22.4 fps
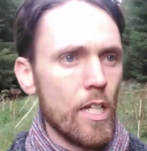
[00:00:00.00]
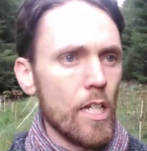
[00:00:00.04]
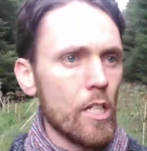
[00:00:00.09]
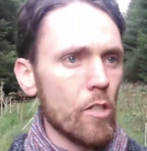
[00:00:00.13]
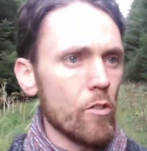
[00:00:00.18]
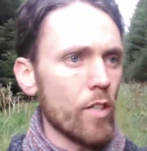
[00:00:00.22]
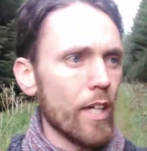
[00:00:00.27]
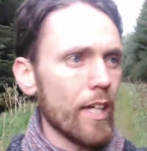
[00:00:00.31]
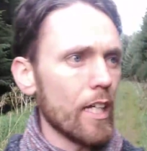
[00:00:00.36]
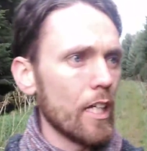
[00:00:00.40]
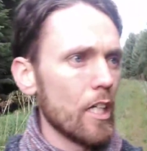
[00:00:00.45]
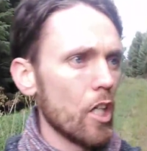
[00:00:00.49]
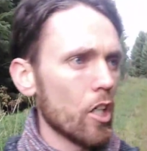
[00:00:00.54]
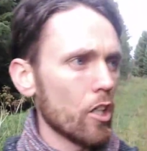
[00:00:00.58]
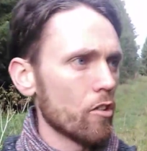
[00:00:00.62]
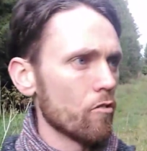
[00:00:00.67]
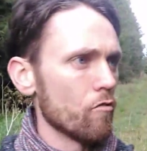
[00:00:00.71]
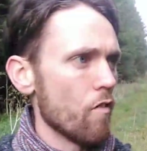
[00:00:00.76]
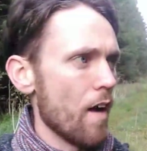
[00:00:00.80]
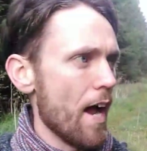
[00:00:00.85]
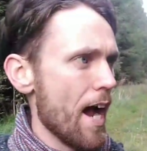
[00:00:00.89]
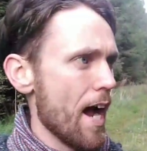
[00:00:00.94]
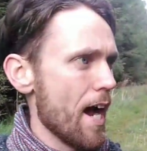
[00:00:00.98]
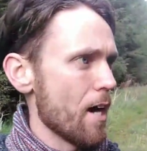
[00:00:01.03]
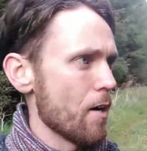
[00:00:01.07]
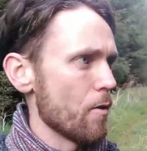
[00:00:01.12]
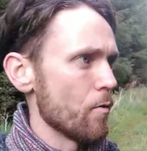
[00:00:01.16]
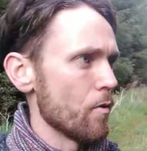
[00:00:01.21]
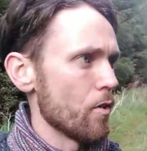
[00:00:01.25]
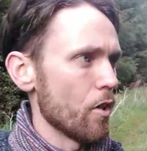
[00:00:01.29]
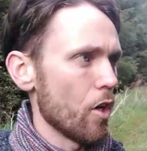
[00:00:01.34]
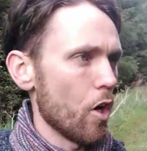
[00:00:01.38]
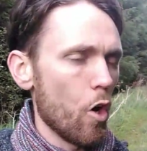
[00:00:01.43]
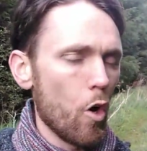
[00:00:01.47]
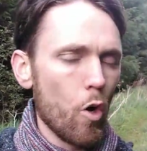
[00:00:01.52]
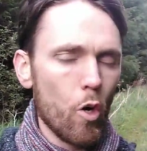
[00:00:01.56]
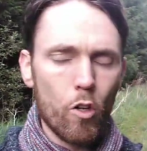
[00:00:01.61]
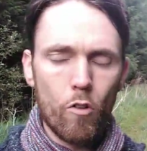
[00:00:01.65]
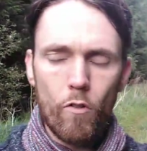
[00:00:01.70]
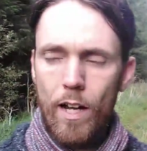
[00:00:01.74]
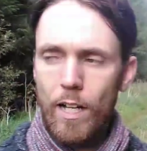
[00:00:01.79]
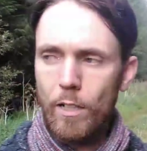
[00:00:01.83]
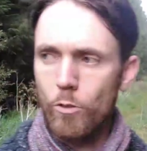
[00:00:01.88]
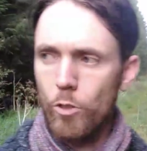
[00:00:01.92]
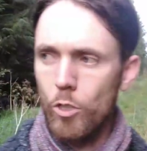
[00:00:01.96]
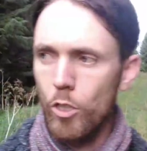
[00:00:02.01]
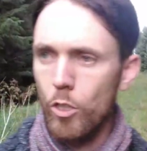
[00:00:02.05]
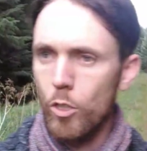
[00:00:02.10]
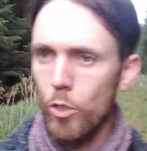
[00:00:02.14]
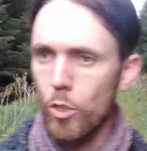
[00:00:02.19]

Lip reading: You take a look around, all around you.